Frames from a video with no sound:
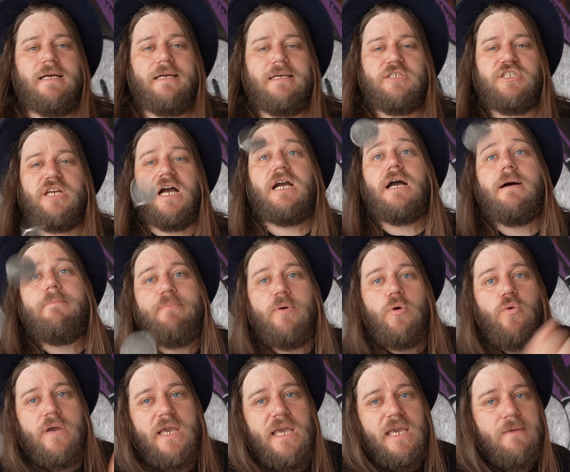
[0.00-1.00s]

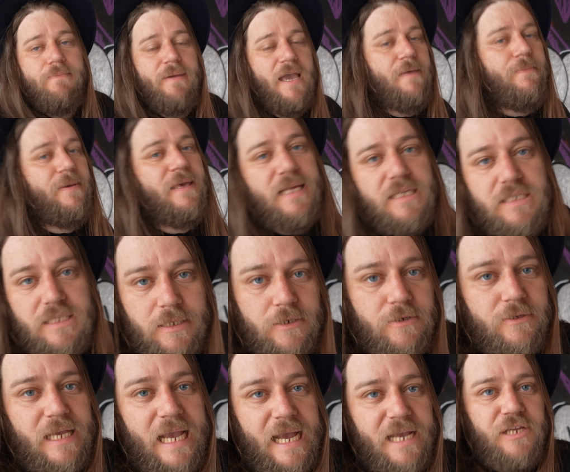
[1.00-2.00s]
Shagabooey, baby. That's
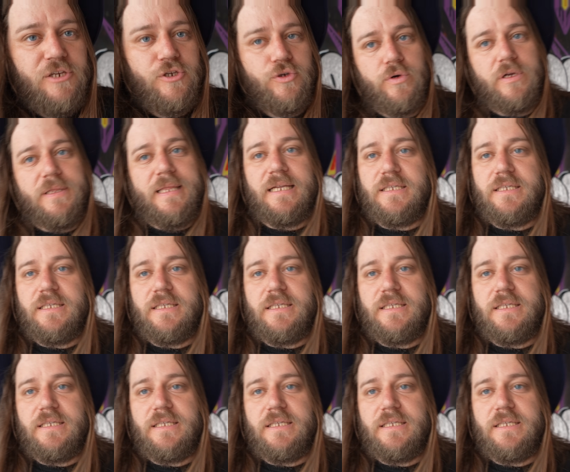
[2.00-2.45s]
literally how you do it.